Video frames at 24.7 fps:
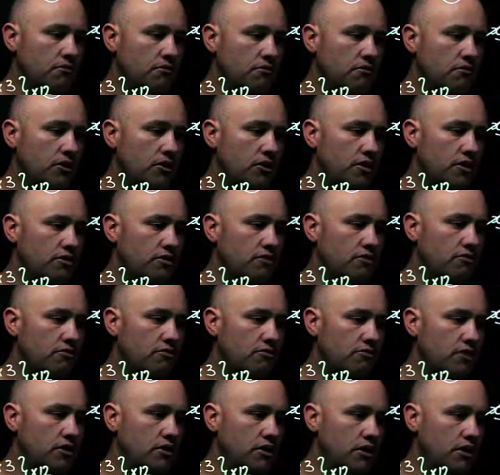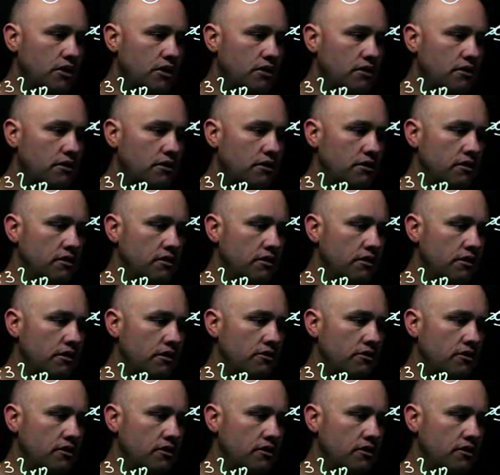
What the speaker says: minus 3 is